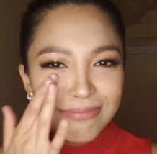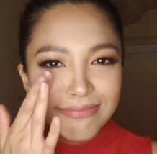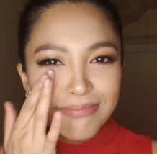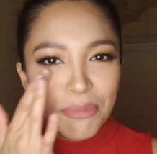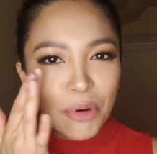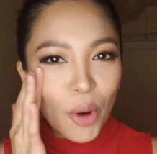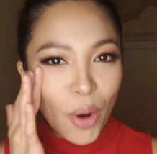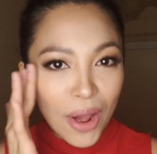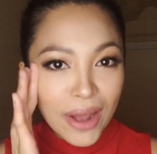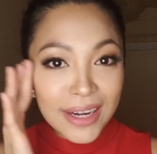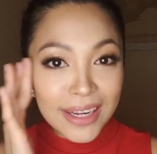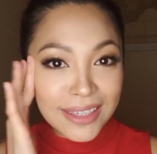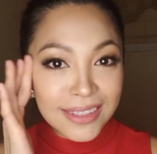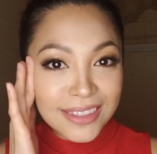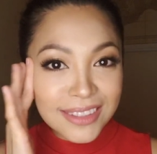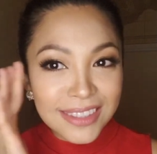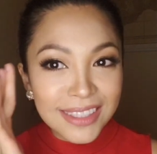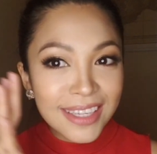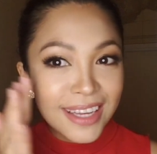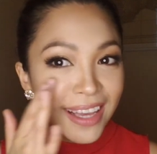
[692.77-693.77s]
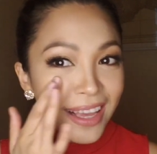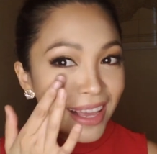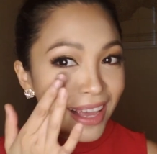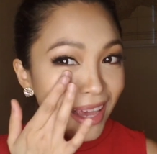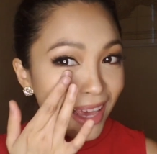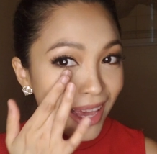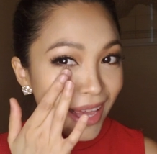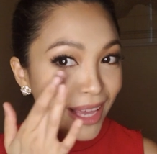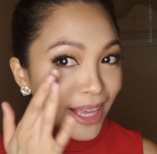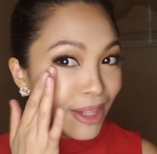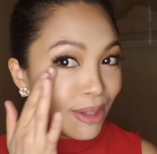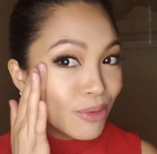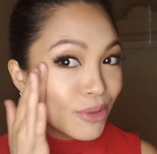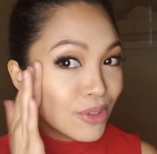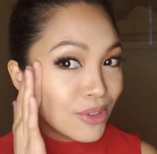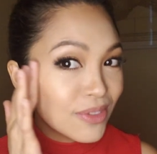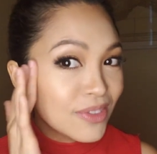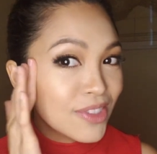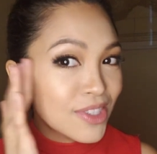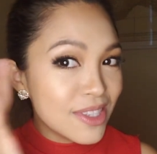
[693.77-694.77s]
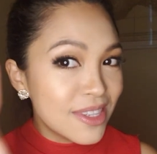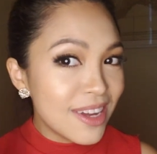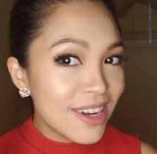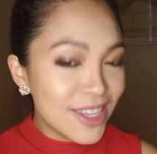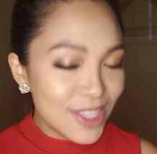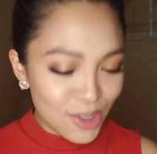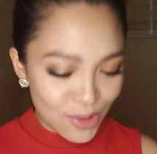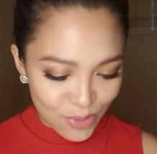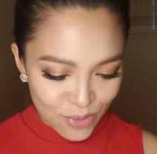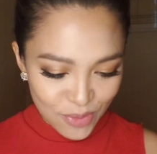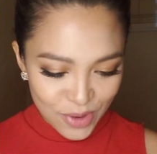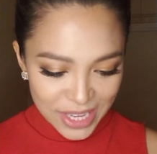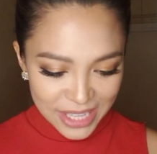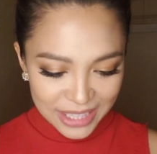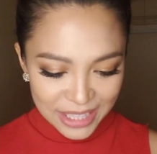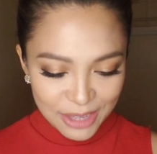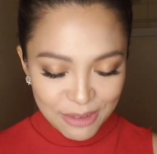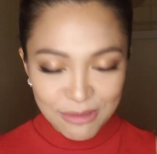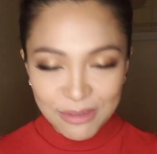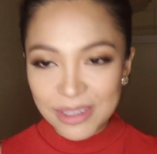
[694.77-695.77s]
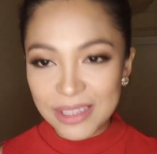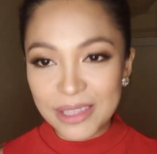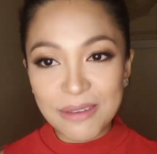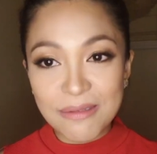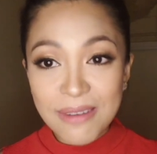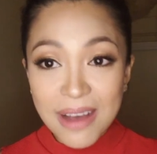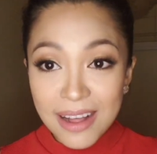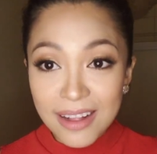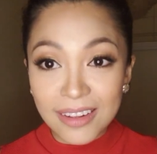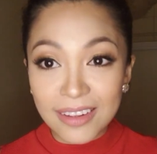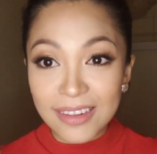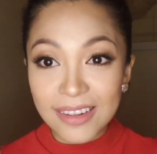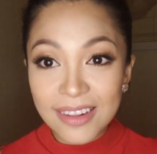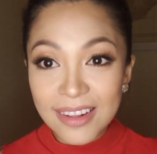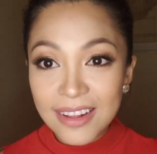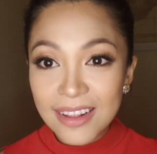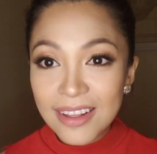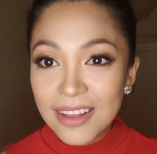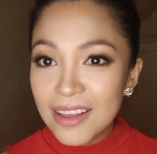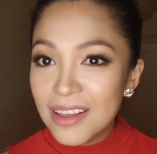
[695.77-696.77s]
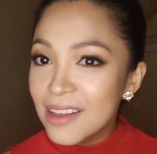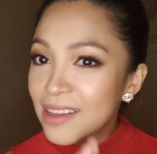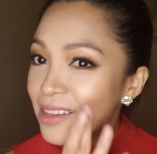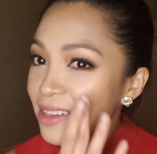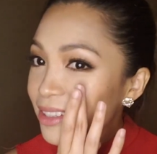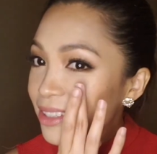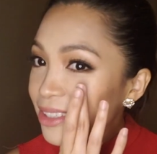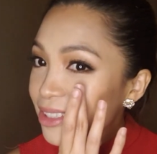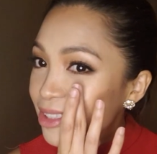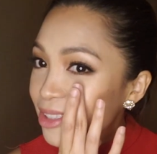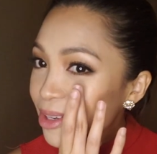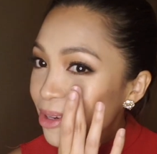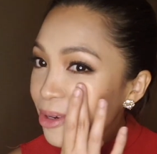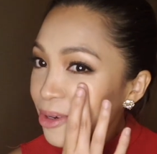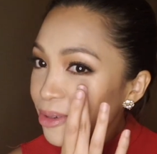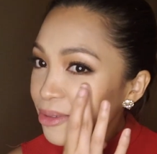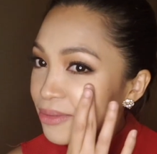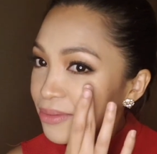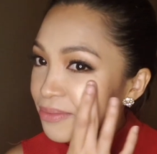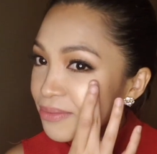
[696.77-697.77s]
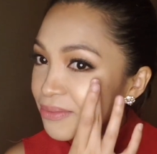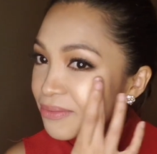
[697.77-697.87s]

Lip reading: product, it does really, really well. So